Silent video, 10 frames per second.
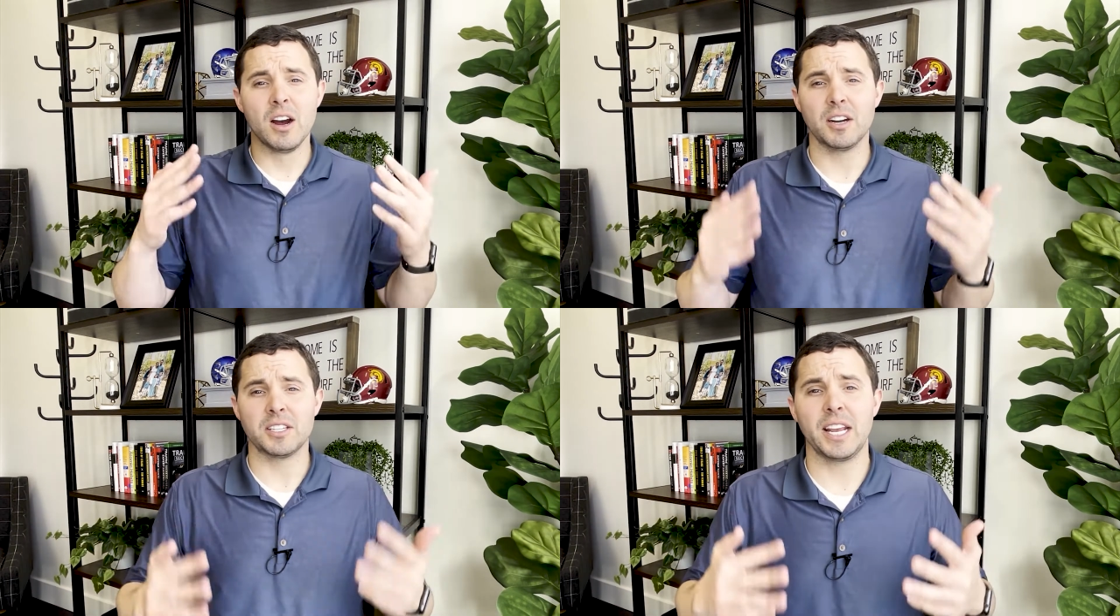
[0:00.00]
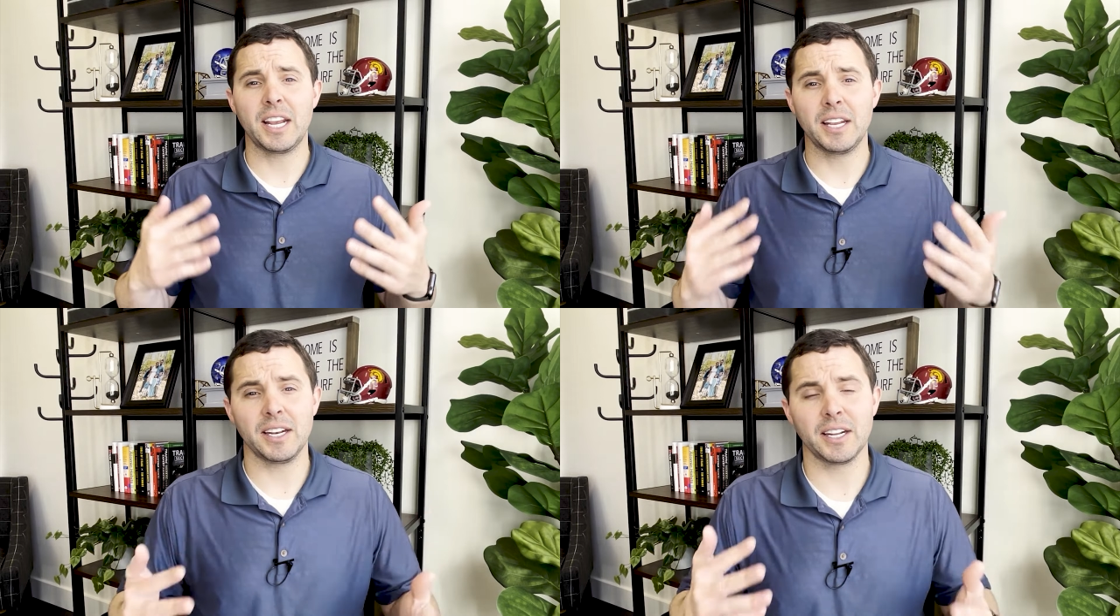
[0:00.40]
are
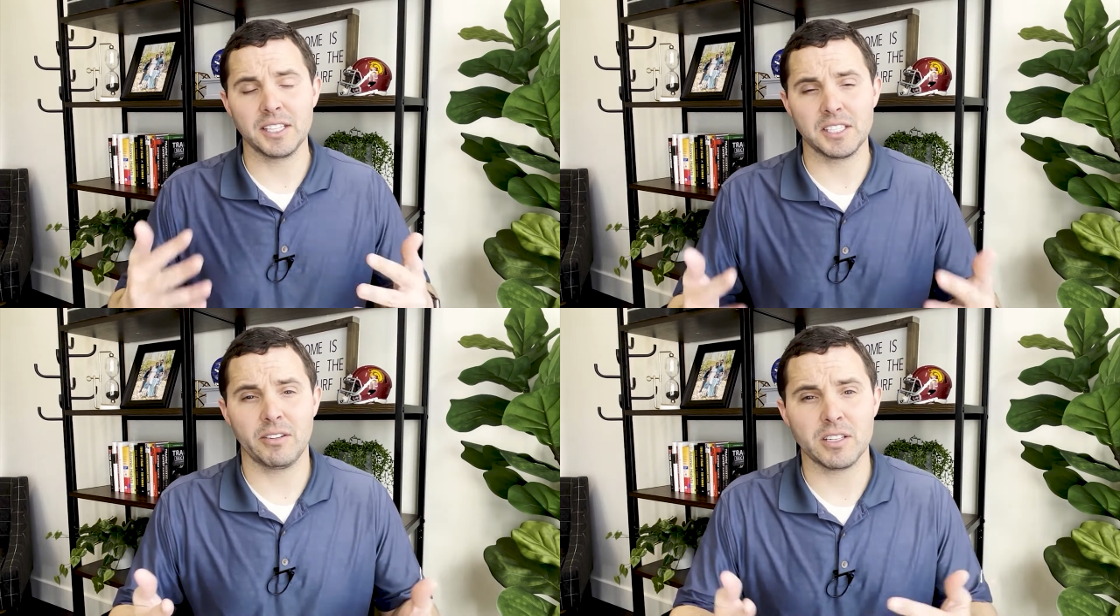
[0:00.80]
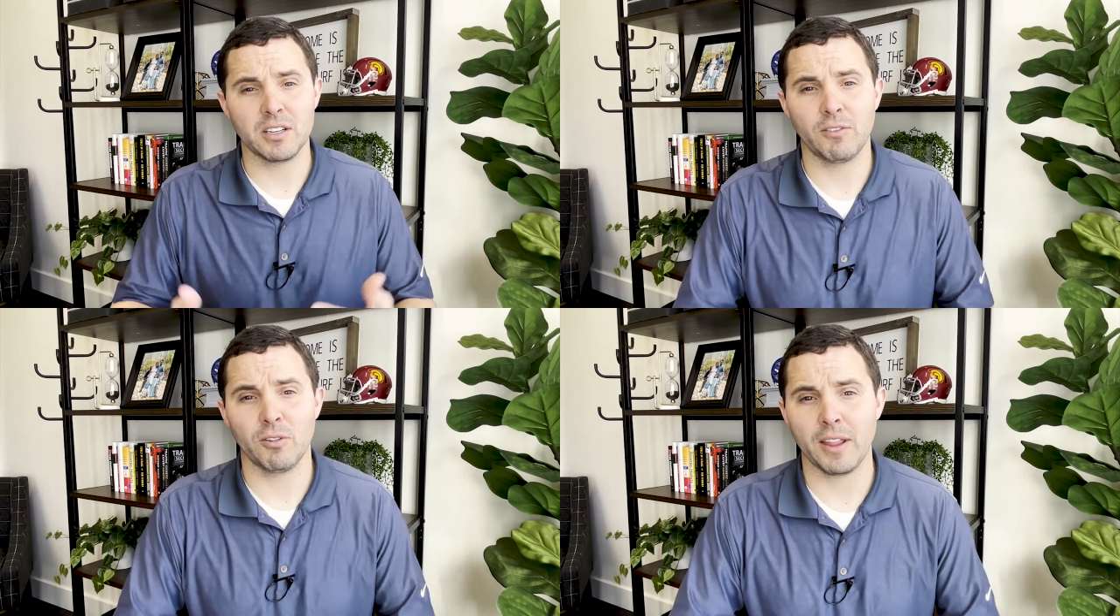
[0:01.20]
taken into
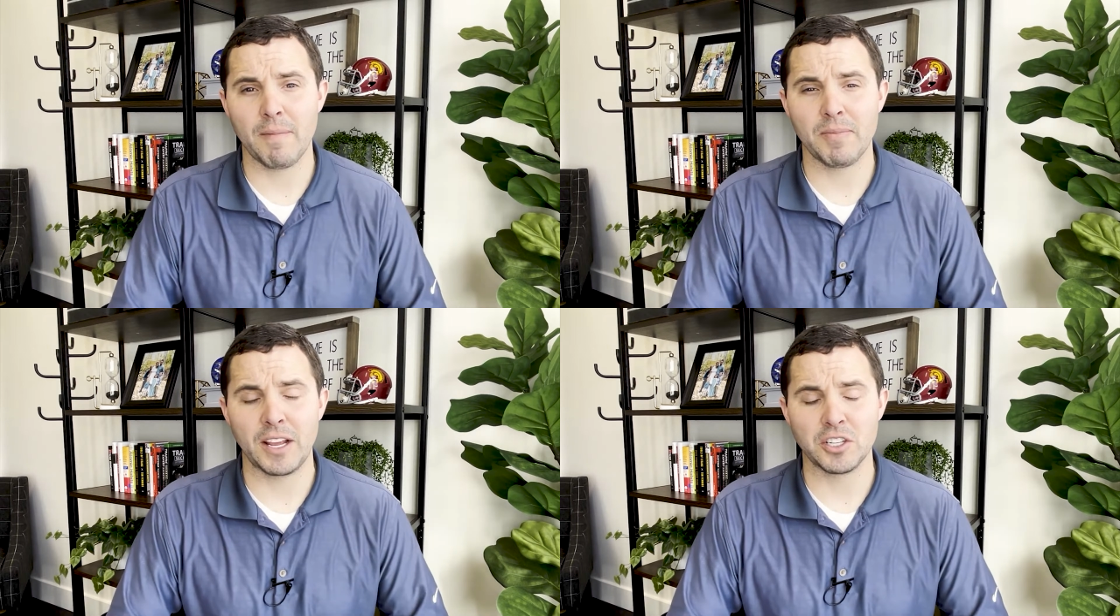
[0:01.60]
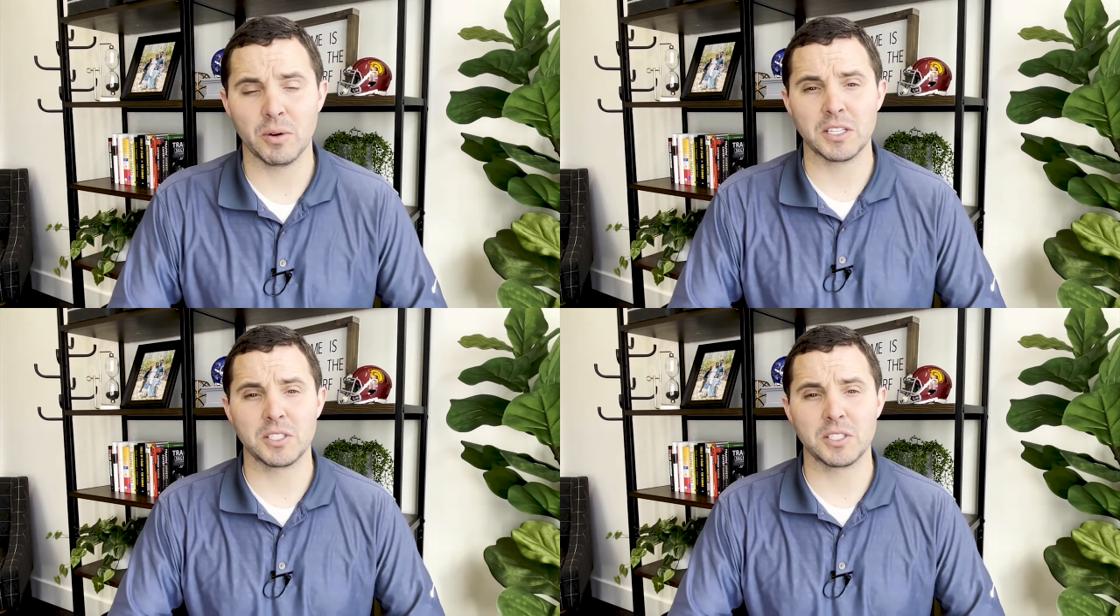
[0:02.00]
consideration for that HOA.